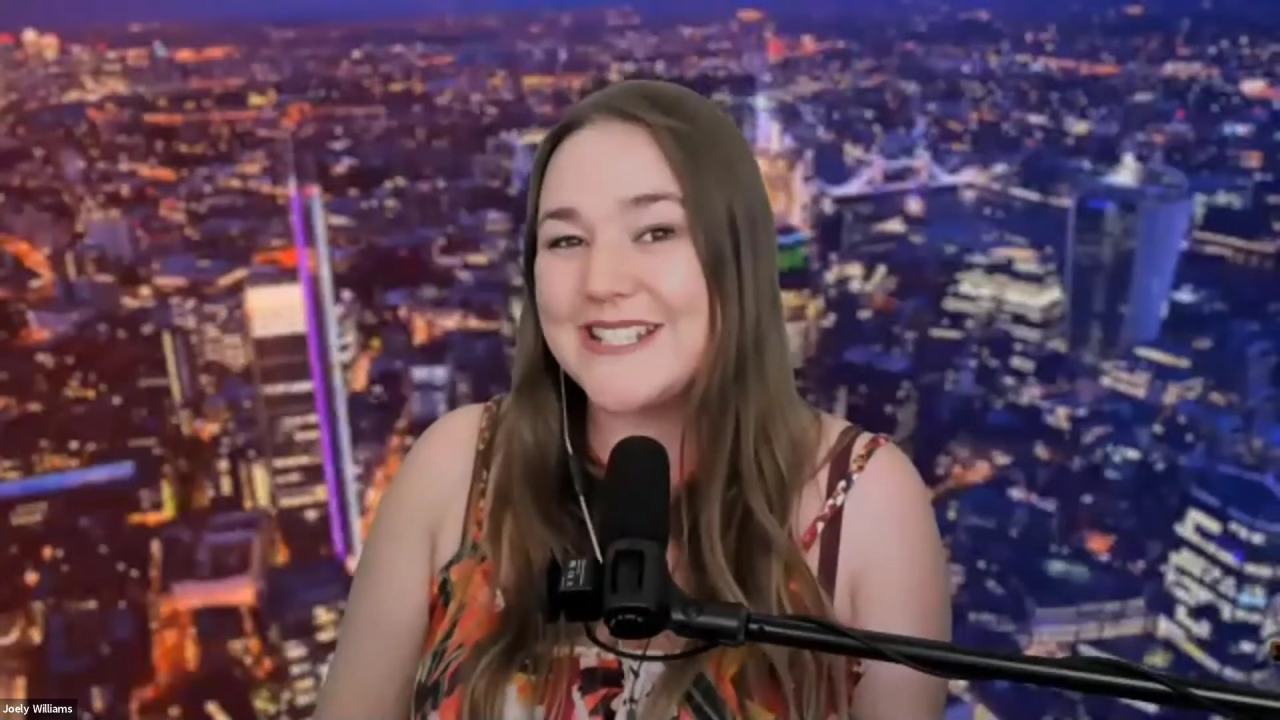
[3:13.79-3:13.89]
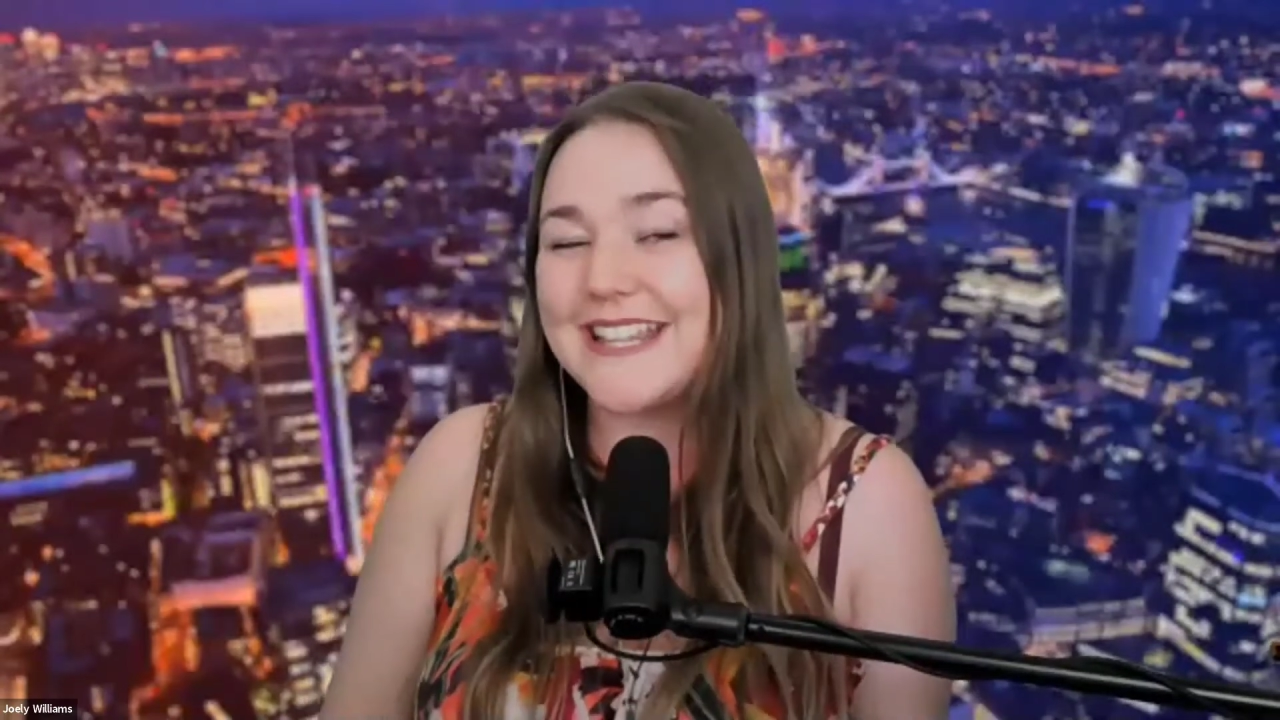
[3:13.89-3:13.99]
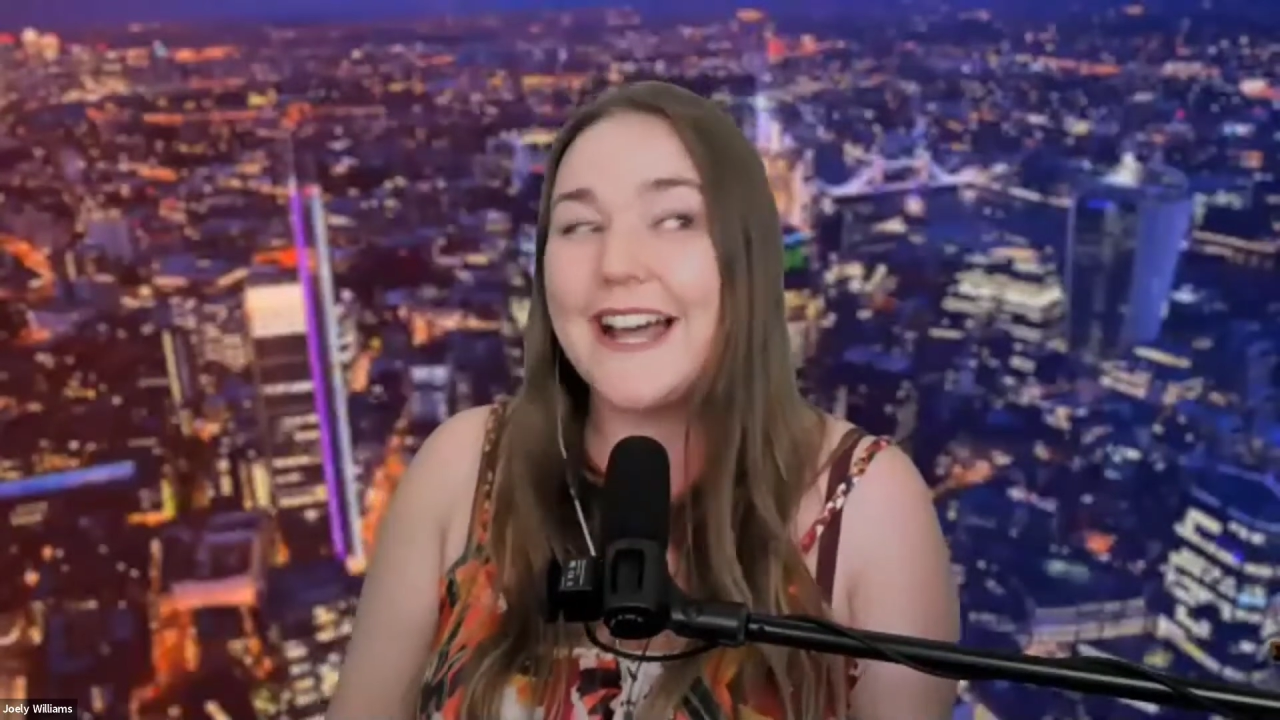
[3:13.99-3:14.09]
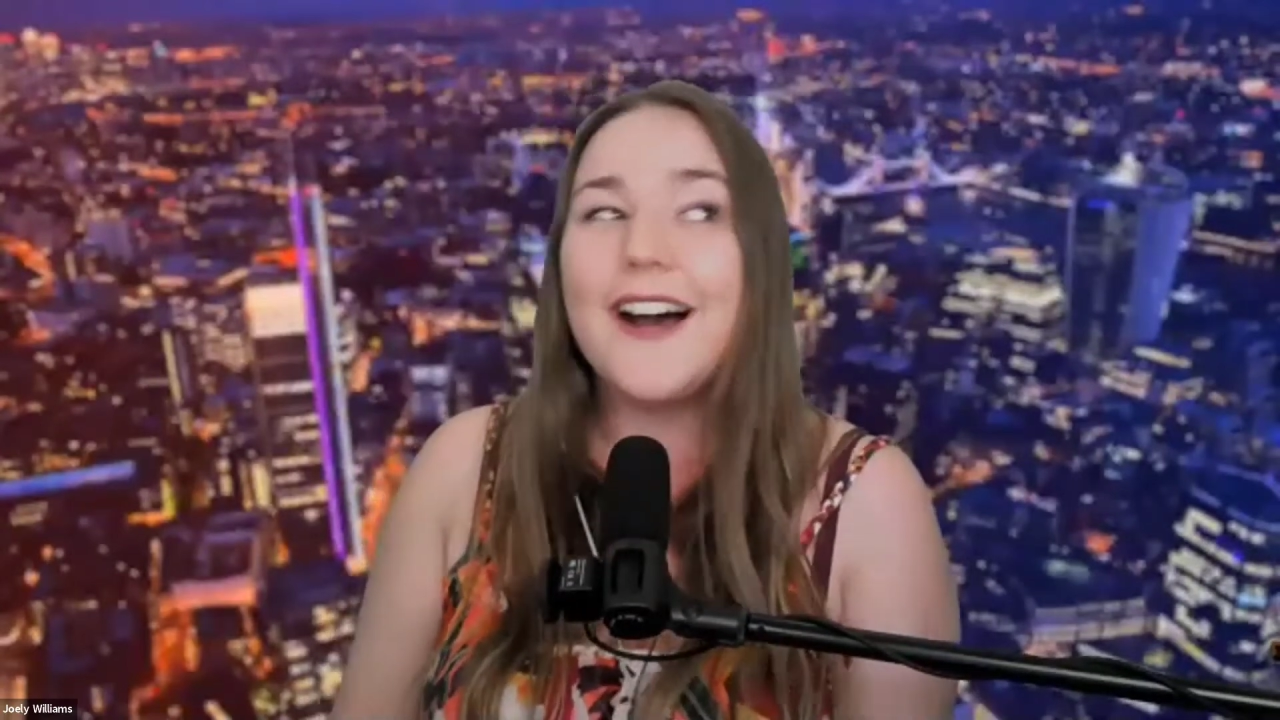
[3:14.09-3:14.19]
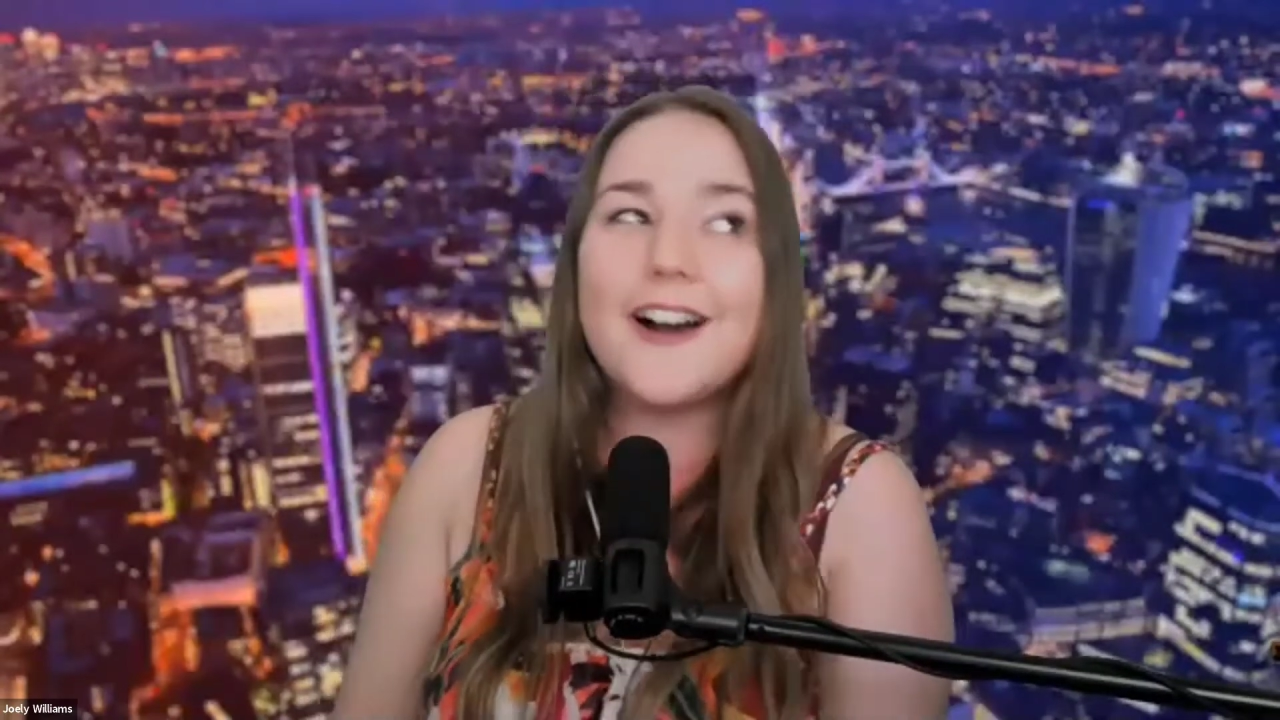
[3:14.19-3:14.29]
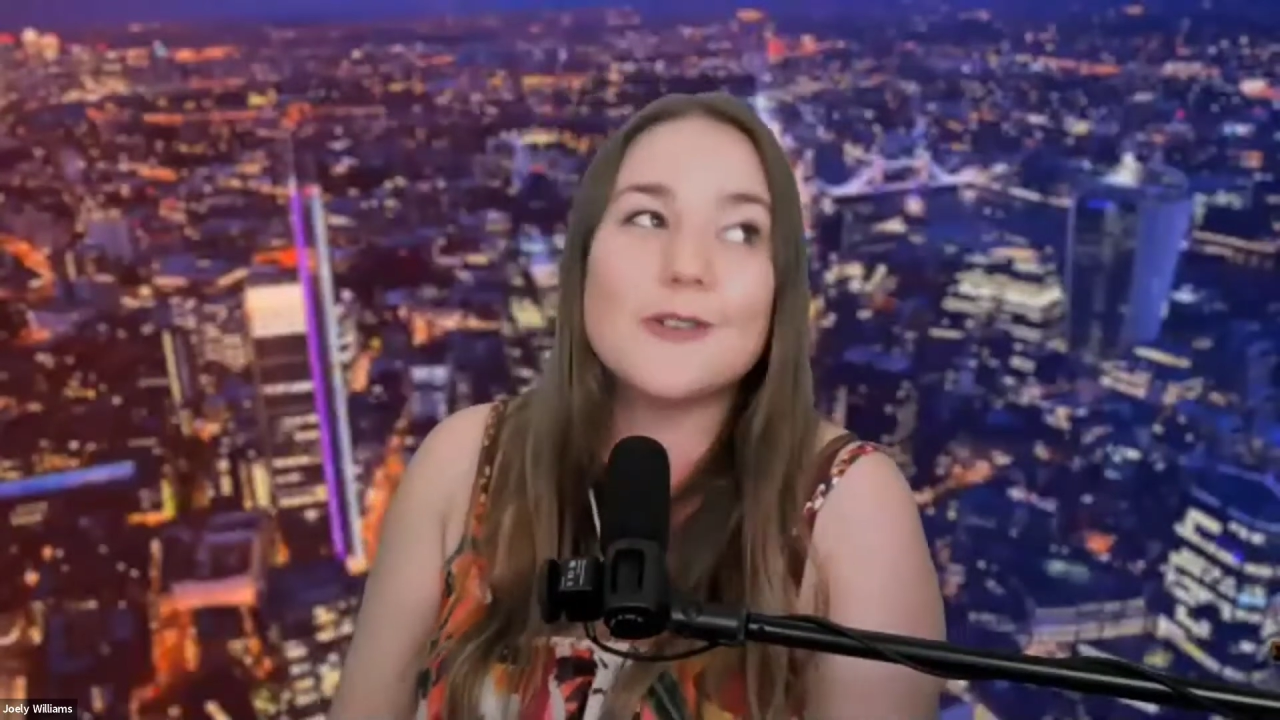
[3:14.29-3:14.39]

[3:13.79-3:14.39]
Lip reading: there are